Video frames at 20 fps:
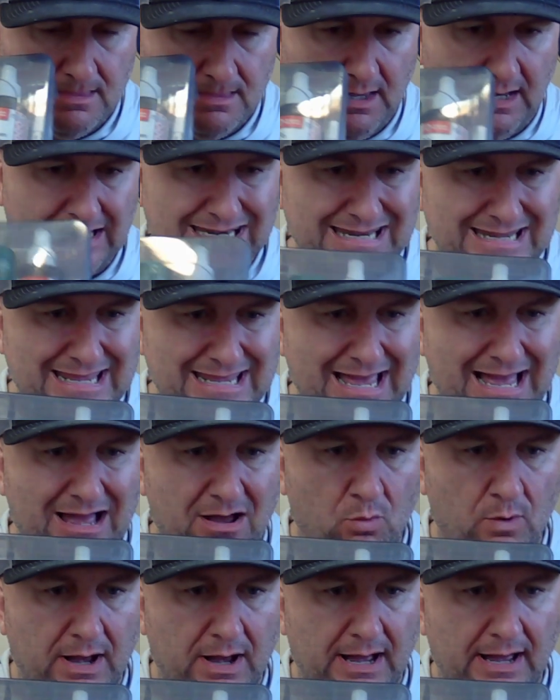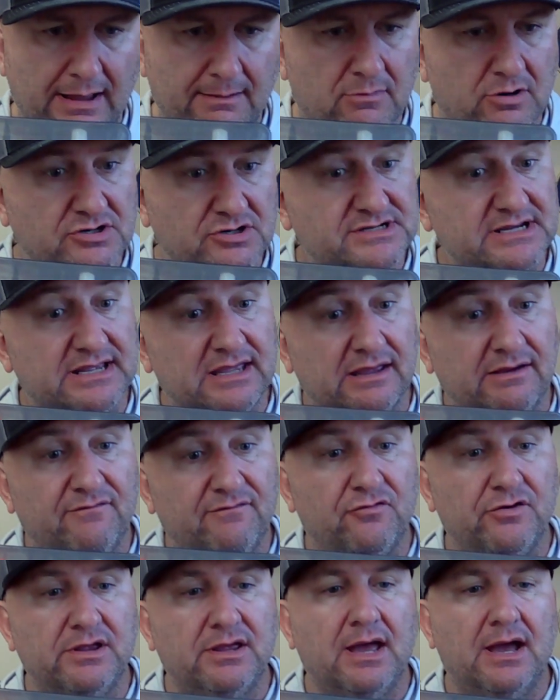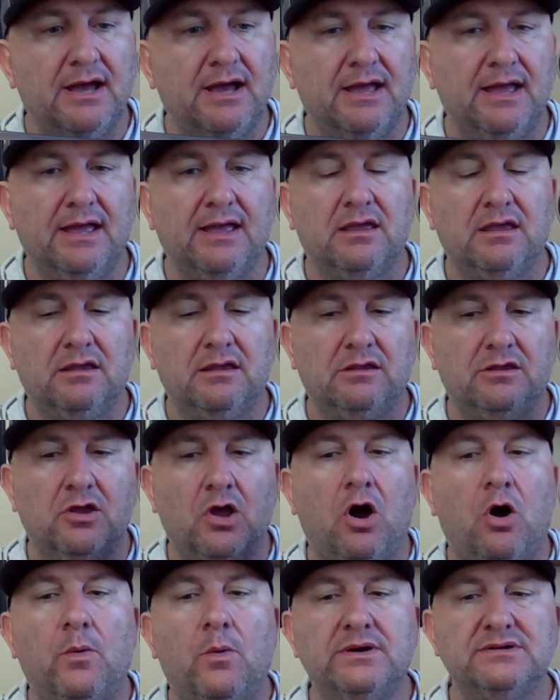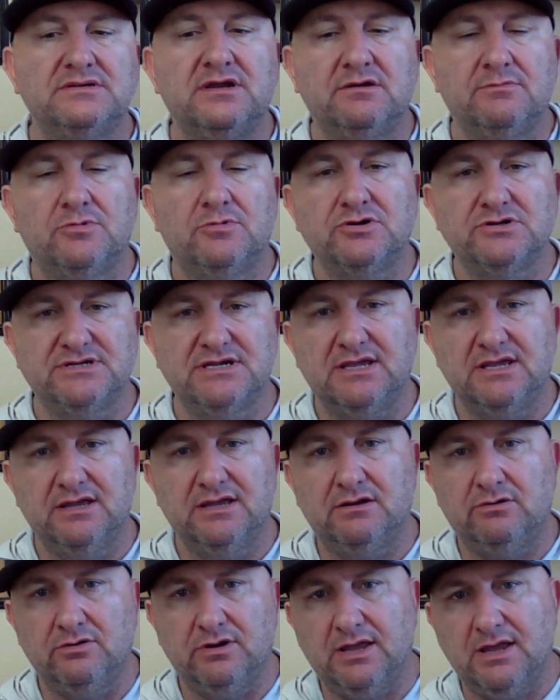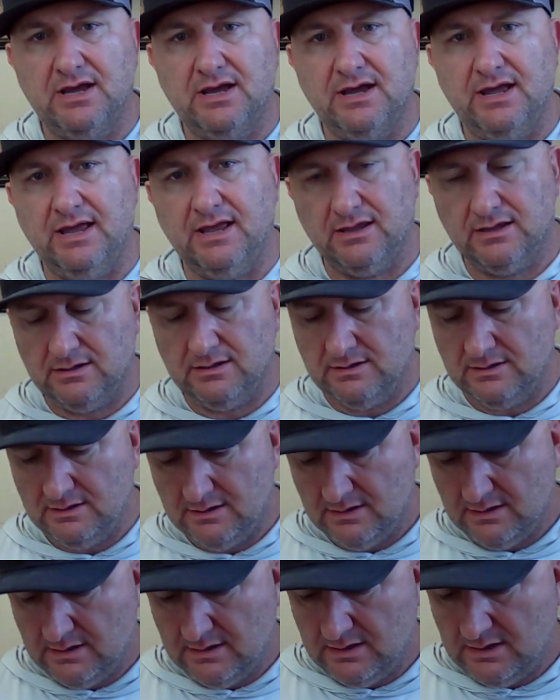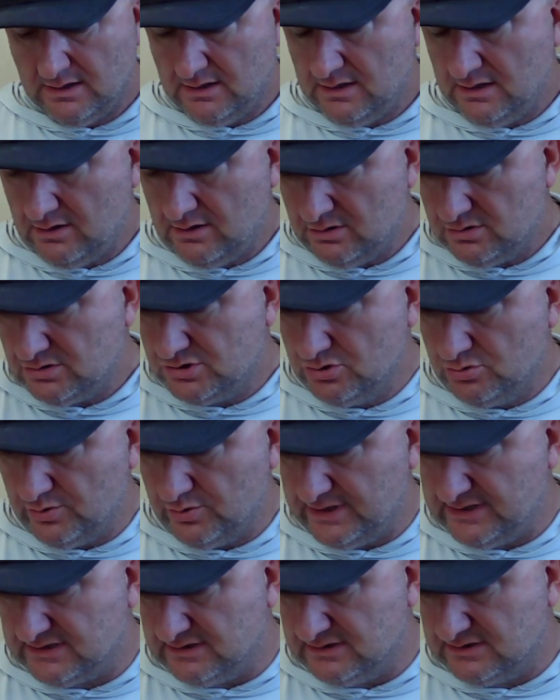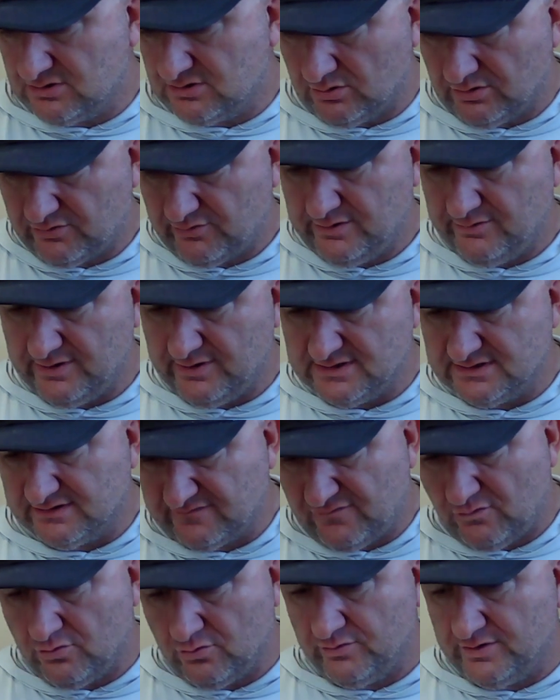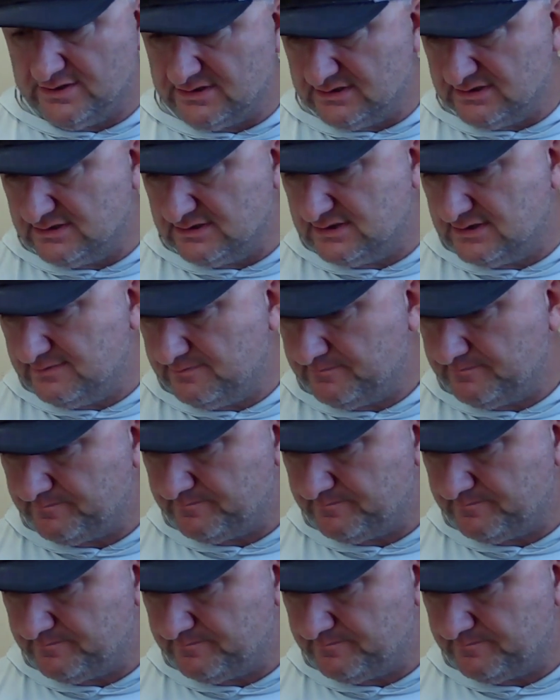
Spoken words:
a DIY emergency kit for your kayak. You always need an emergency kit on your kayak. 2 reasons or 3 reasons, 4 reasons